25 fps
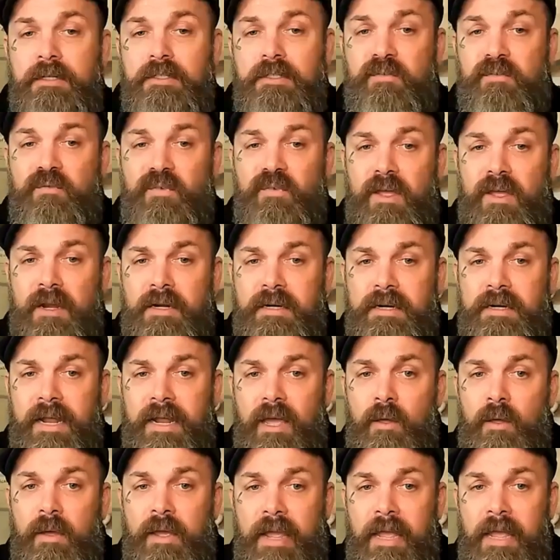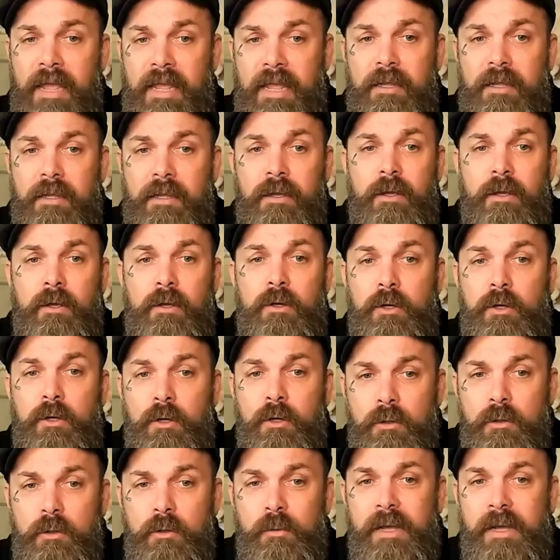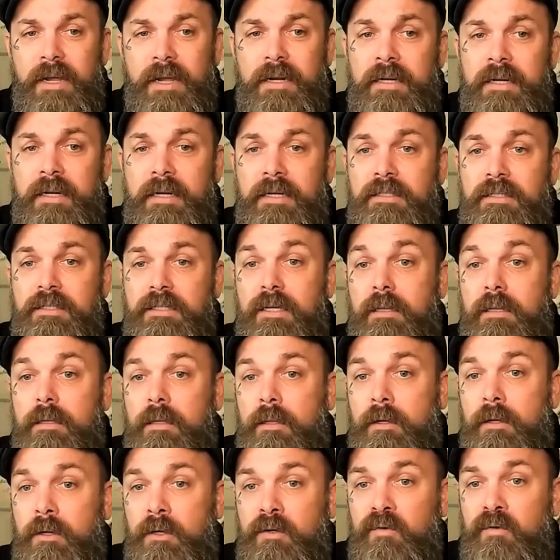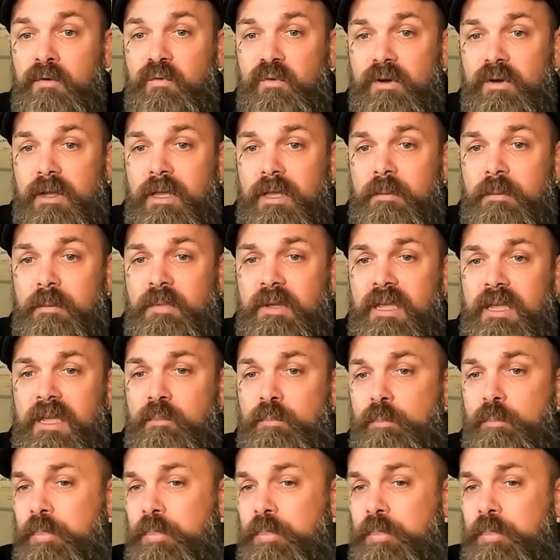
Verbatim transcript: to find out, hey, who do I need to learn from, and